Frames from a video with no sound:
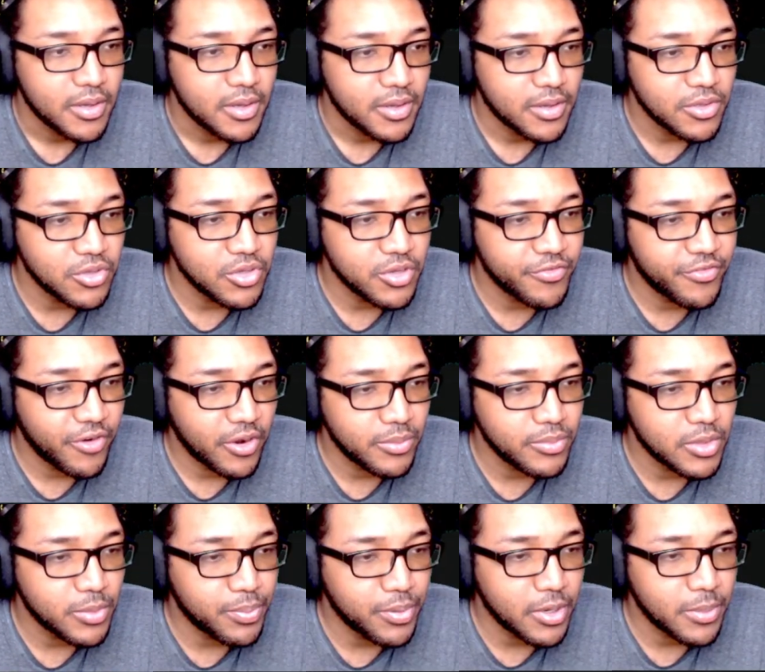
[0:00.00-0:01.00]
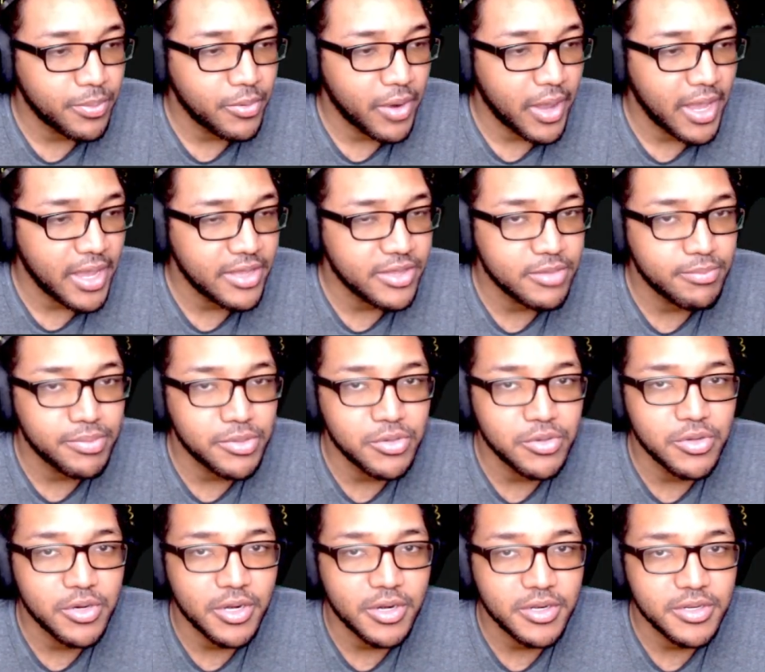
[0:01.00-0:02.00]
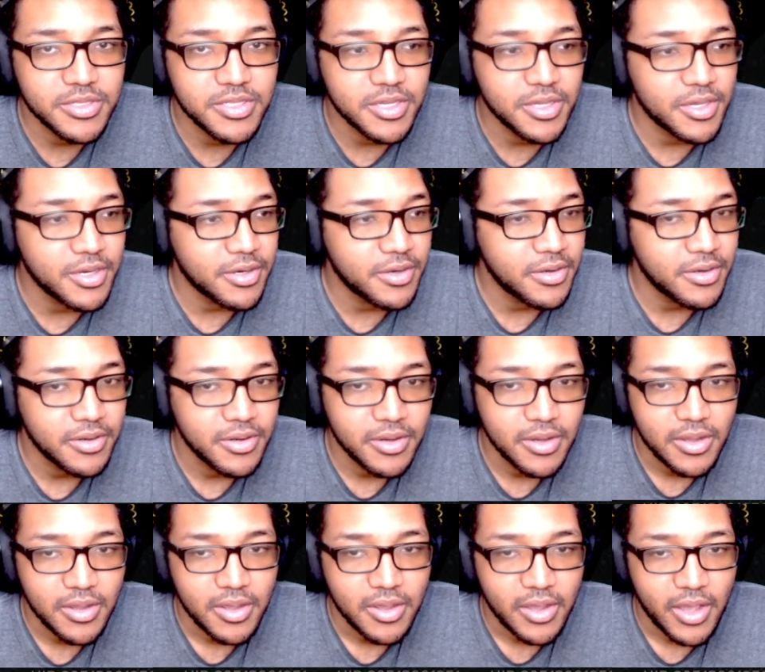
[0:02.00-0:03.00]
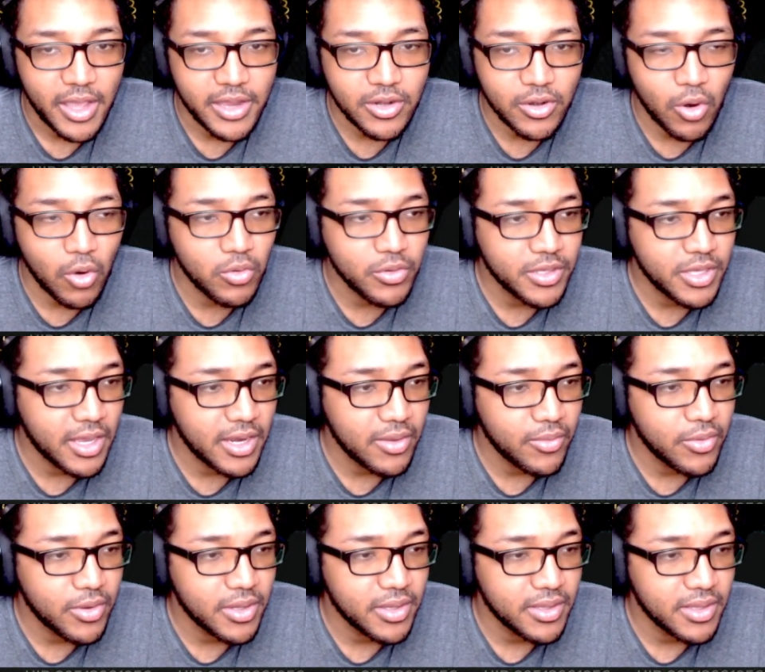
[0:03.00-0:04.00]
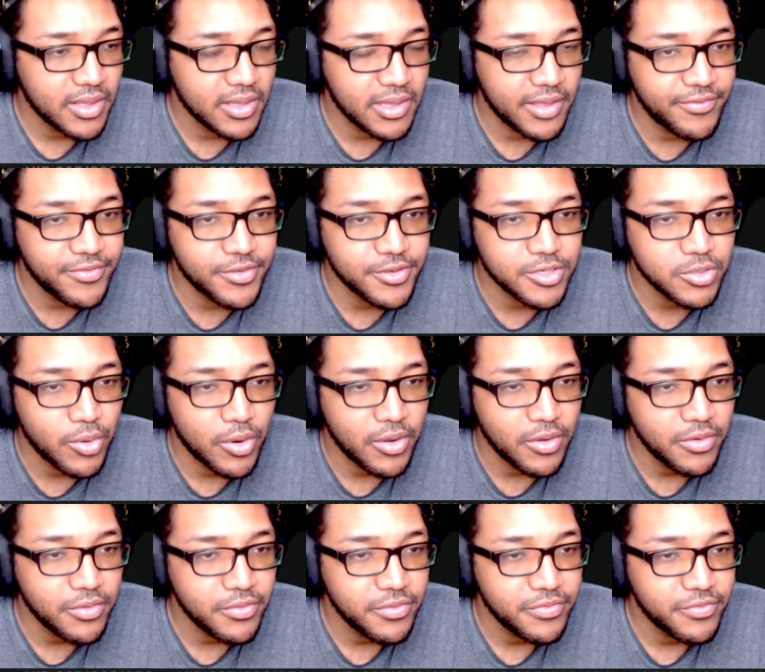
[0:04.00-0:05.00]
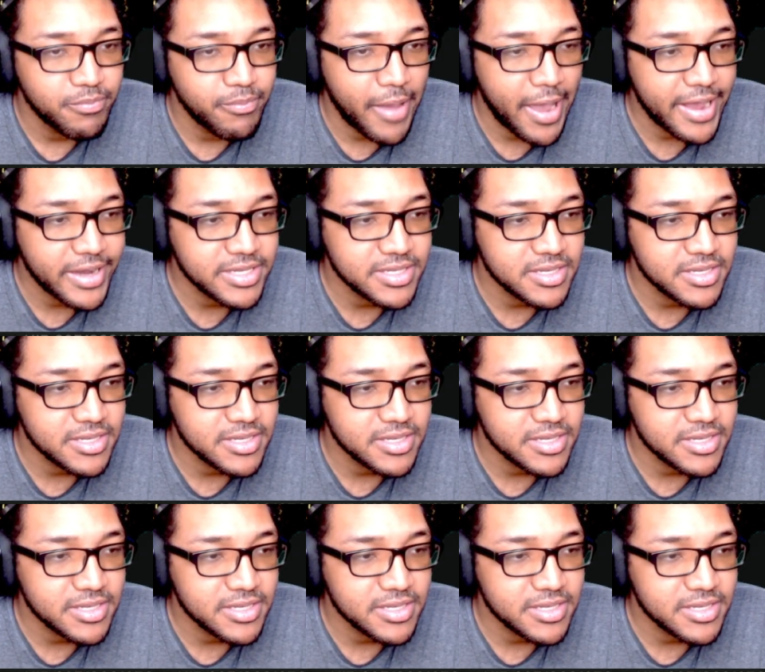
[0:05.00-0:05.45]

You can farm the purple and the blue currency here, and you're only getting what 11 to 12 max.